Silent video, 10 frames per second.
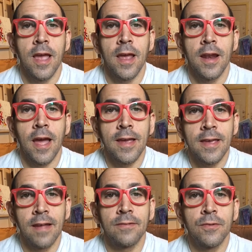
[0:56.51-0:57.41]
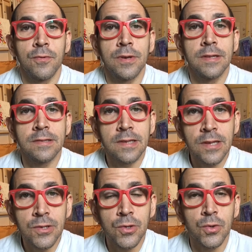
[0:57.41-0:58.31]
And I get to
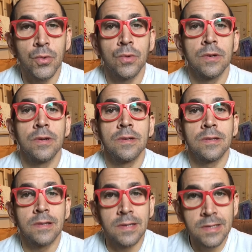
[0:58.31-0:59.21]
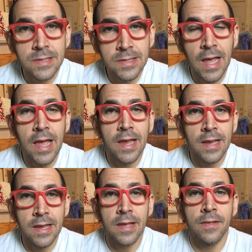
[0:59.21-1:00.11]
continue to
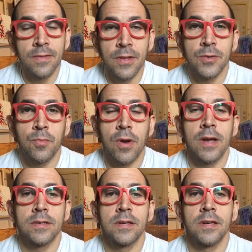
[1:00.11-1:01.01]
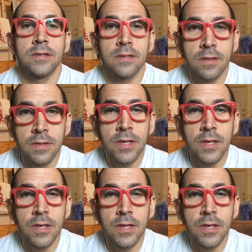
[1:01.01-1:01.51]
stay in this process.